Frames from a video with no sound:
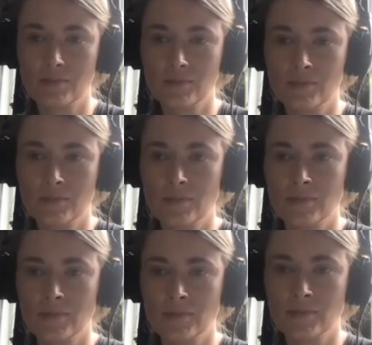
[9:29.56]

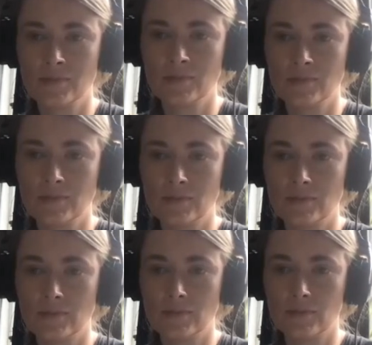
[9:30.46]

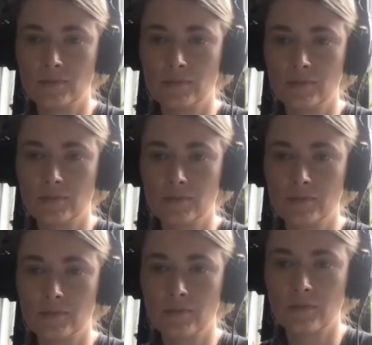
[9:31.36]

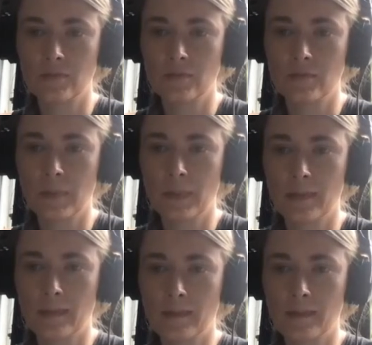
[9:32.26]

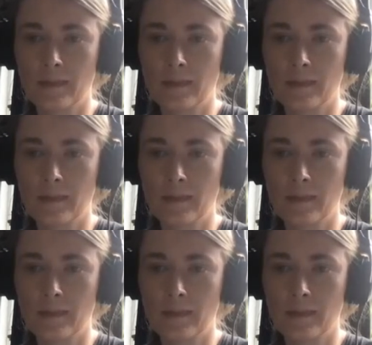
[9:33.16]
The person shown says nothing.